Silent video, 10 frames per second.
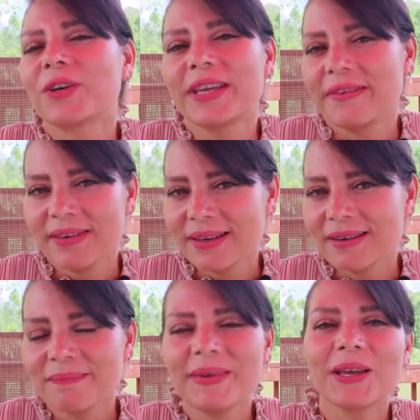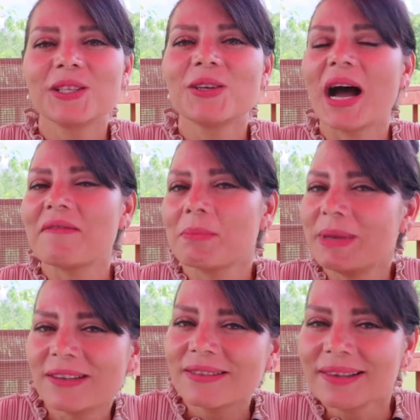forgiving because you have a
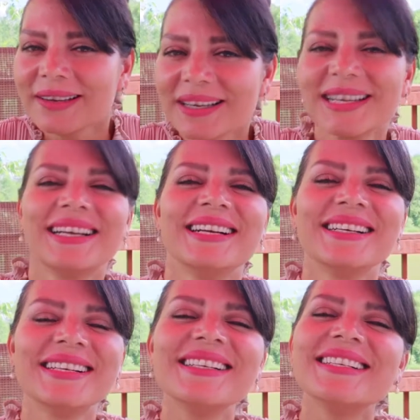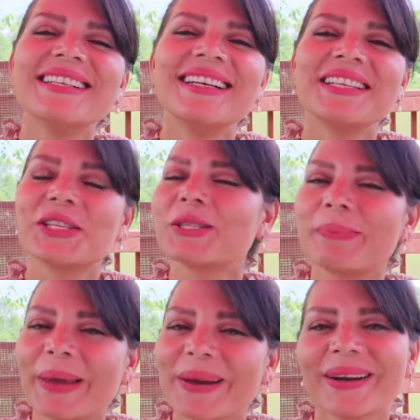minute there to
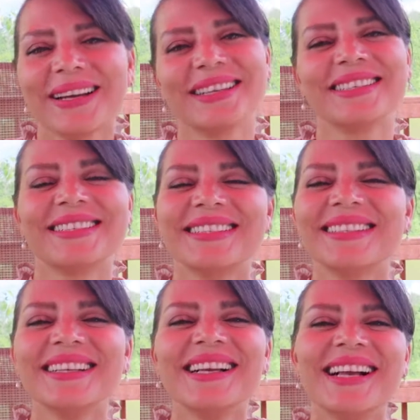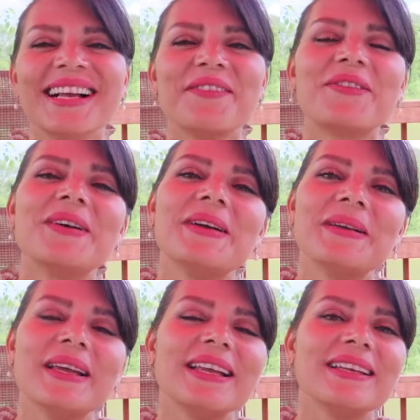spare.
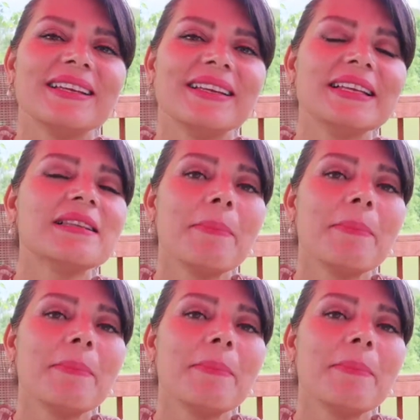And it